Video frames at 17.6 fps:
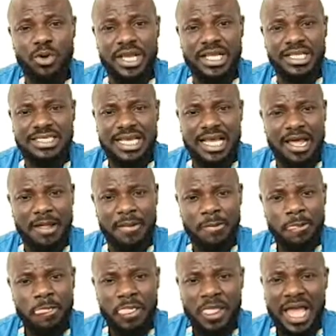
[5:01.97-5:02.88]
weight. Uh,
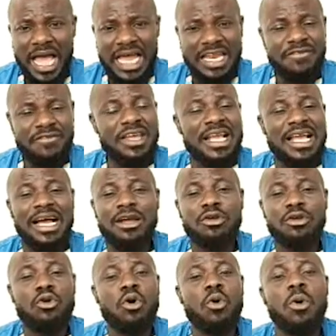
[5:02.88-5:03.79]
and if they
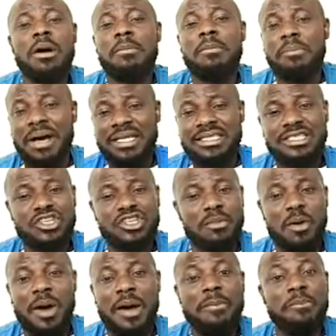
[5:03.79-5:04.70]
can go on past the
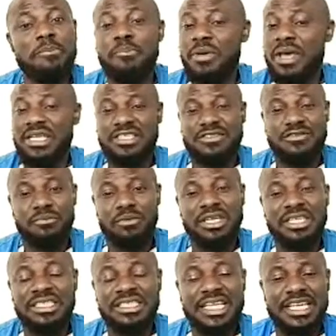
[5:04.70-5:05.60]
number one
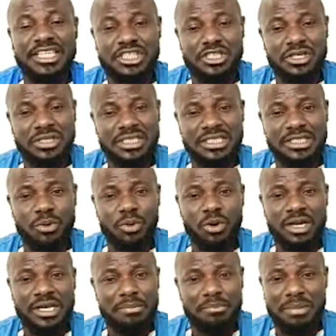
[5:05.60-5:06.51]
best nation in the
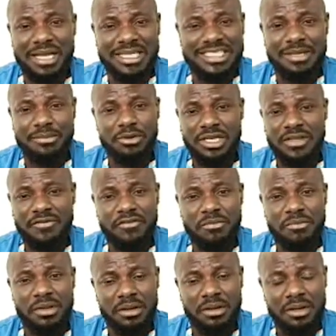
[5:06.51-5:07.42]
world in basketball, the
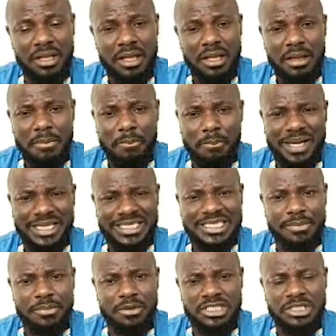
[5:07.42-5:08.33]
female
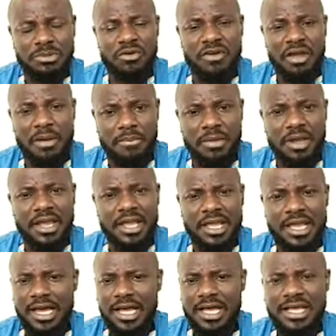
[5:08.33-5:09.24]
basketball team of
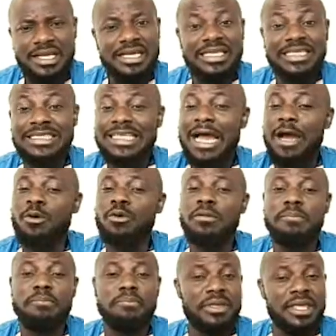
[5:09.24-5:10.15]
America, that
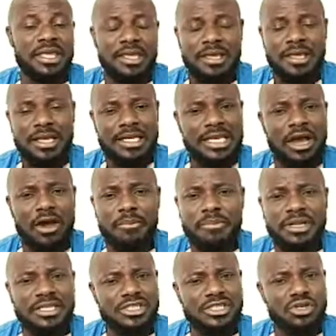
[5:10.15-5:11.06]
would be that
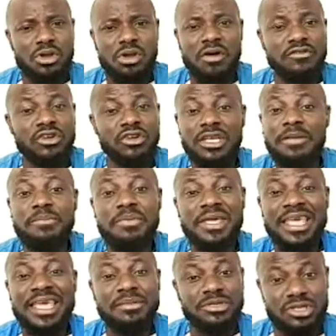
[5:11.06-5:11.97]
would be the story of the
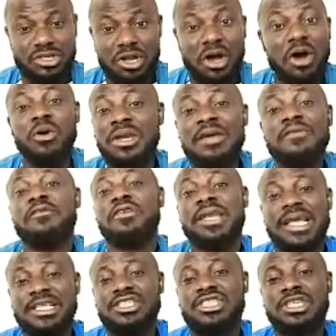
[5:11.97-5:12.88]
Olympic Games, not only
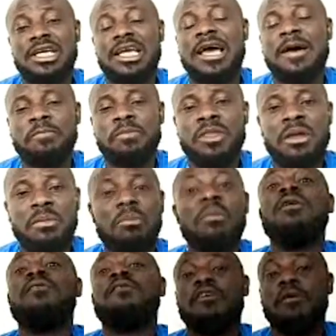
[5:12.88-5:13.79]
for Nigeria, mm.
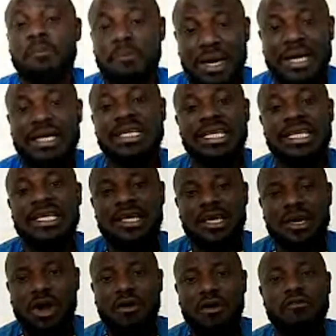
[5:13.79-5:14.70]
but for Paris
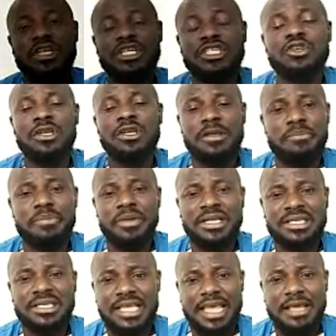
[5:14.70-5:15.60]
or for these
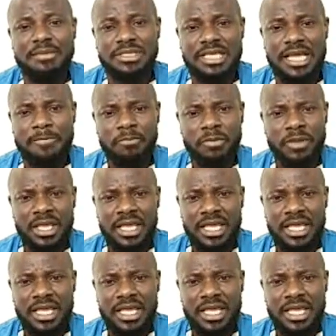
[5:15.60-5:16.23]
Olympic Games. Uh,